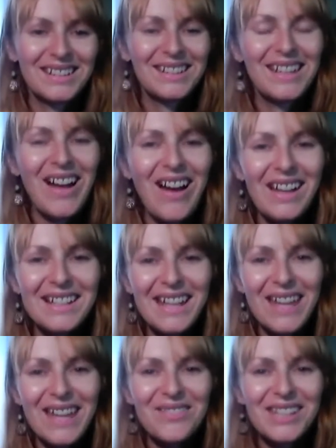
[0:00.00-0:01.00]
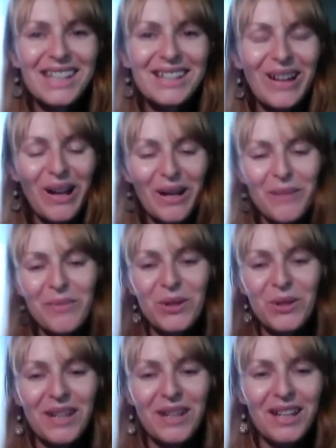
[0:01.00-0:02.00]
Hi, David. I'm
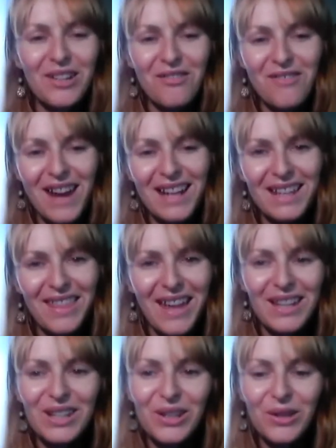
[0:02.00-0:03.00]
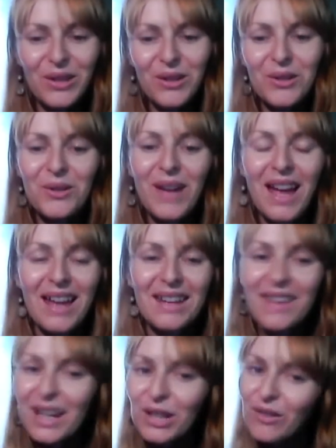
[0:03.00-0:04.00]
doing great, thank you.
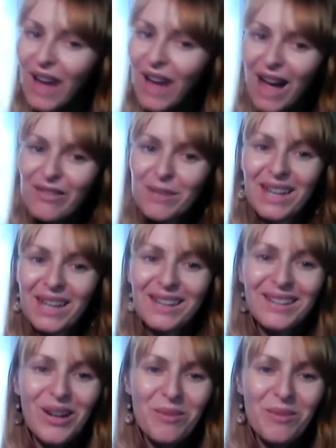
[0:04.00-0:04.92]
And thank you for having me.